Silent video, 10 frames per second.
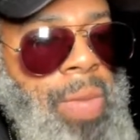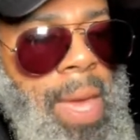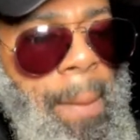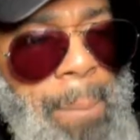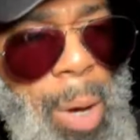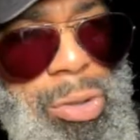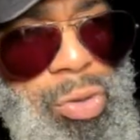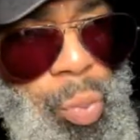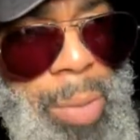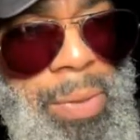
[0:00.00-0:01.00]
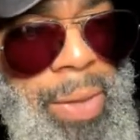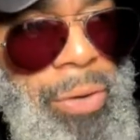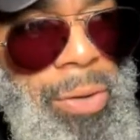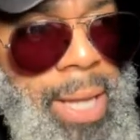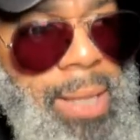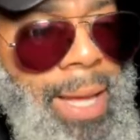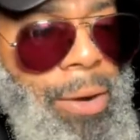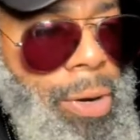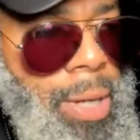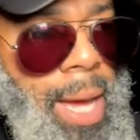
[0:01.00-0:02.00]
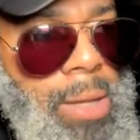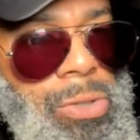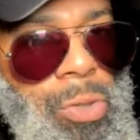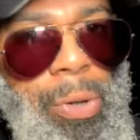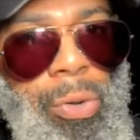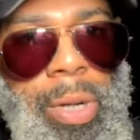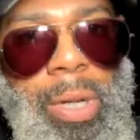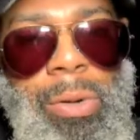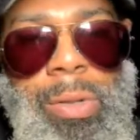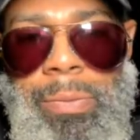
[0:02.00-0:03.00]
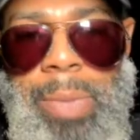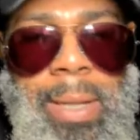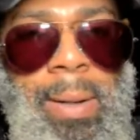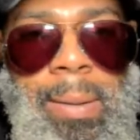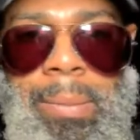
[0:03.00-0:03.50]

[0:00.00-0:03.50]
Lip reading: And most women that are like that are not super critical of men.